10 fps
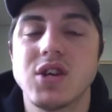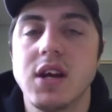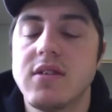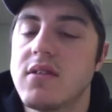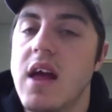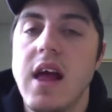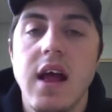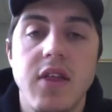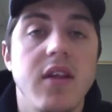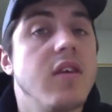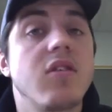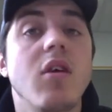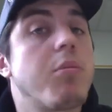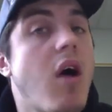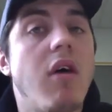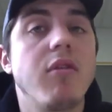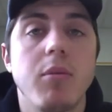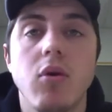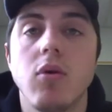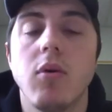sheets, that this is a
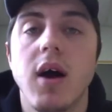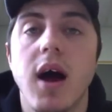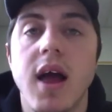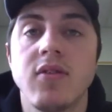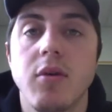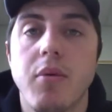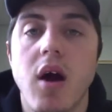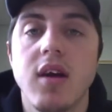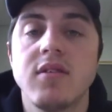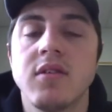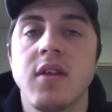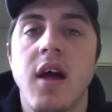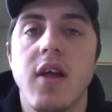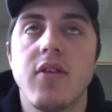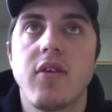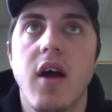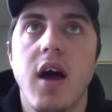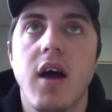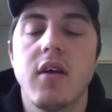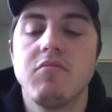profitable enterprise, and that
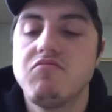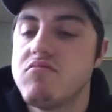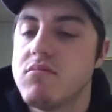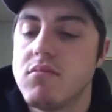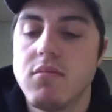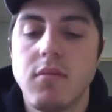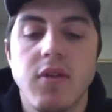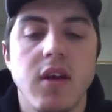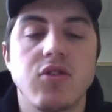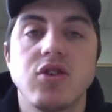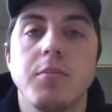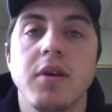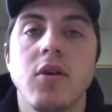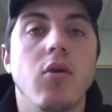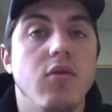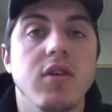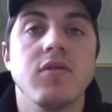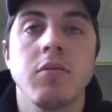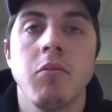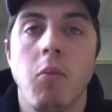there should be no
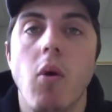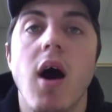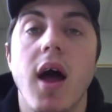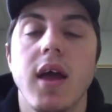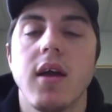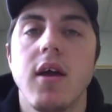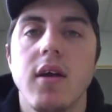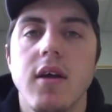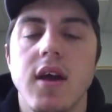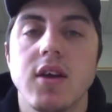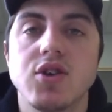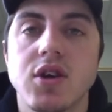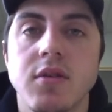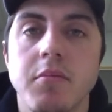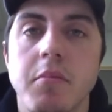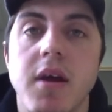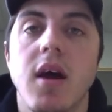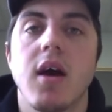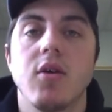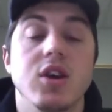reason why it
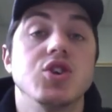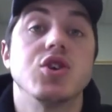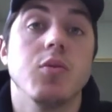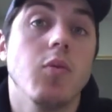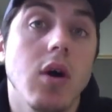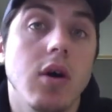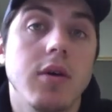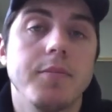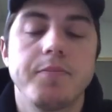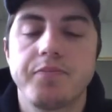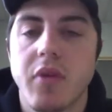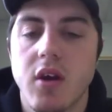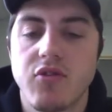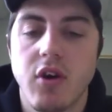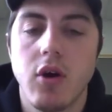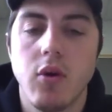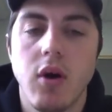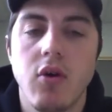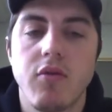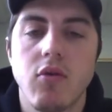shouldn't work. So
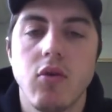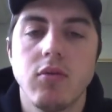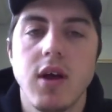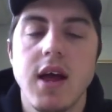overall,